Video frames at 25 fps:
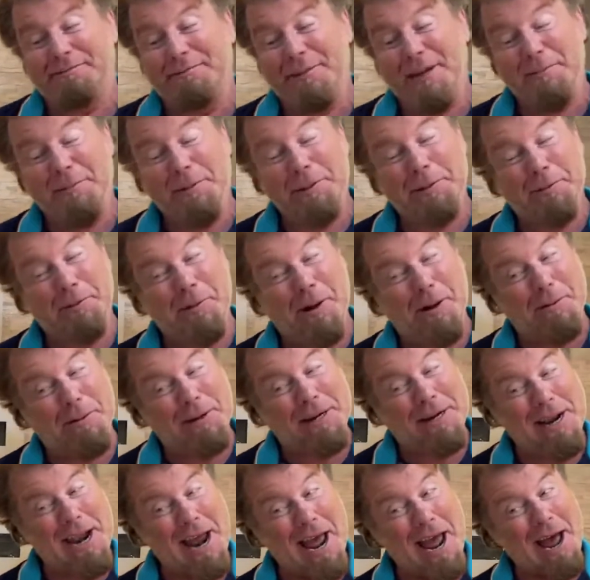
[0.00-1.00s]
maybe you'll want
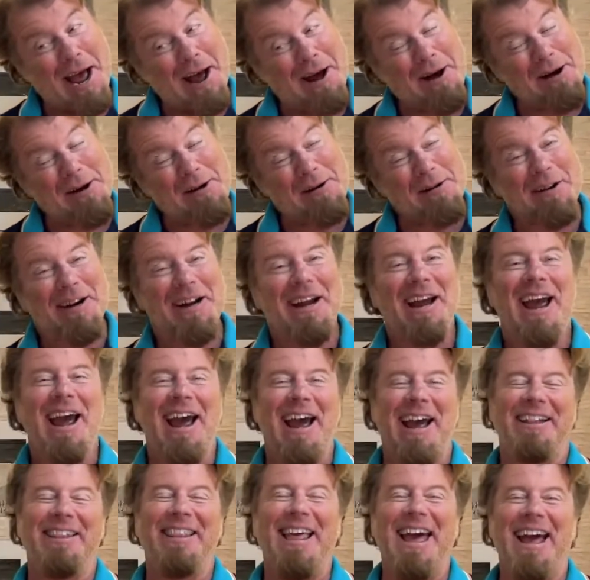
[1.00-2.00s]
one now.
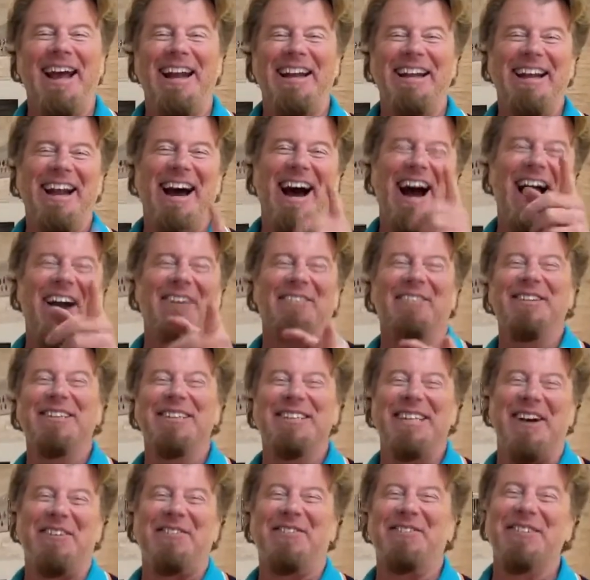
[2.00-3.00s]
And then I will
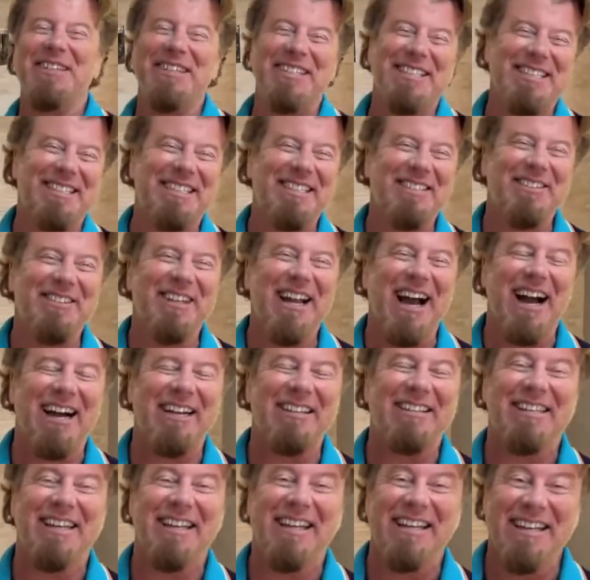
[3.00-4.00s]
definitely see you
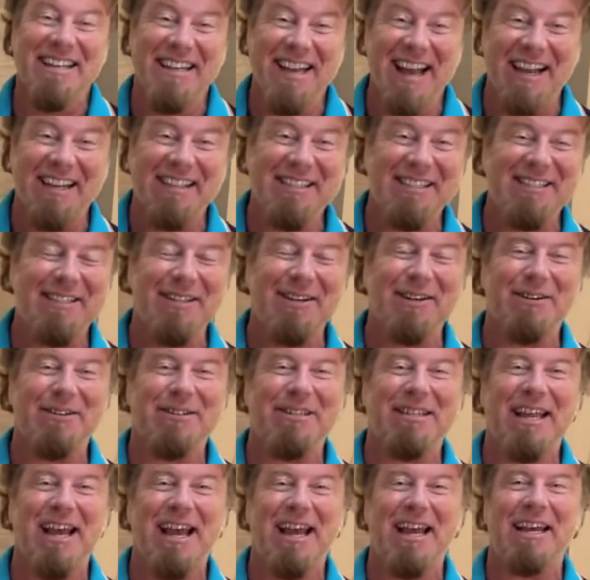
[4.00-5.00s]
guys next
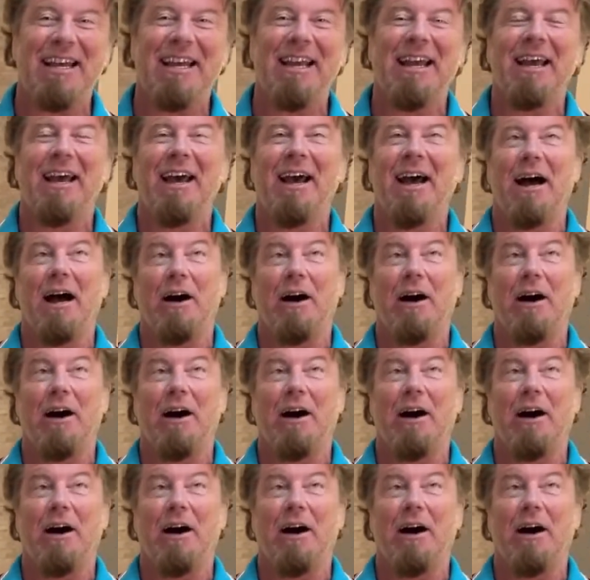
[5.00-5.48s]
Thursday,